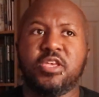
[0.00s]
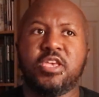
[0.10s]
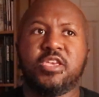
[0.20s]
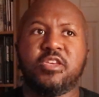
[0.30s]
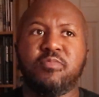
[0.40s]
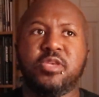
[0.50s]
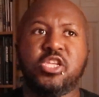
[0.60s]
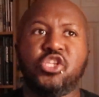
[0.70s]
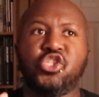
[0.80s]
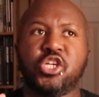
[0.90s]
It could
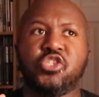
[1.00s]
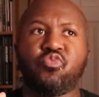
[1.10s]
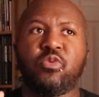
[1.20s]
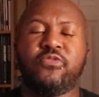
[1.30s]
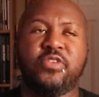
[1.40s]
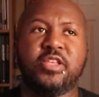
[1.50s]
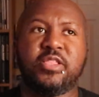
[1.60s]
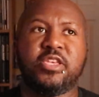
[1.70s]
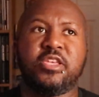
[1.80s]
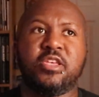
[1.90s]
be just
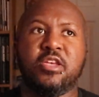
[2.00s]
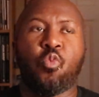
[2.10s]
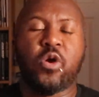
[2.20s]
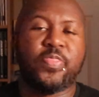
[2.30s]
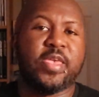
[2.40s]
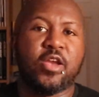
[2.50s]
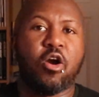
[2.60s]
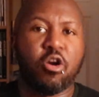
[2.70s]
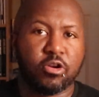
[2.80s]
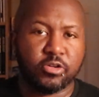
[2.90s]
revealing what they
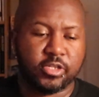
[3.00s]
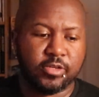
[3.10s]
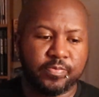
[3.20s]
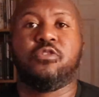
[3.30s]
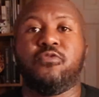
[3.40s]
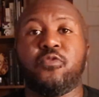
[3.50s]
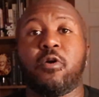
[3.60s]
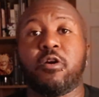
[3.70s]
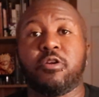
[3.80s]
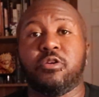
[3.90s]
aren't. So
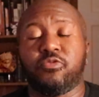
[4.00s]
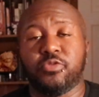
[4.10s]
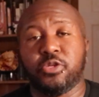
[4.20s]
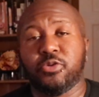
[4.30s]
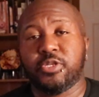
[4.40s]
for our Naruto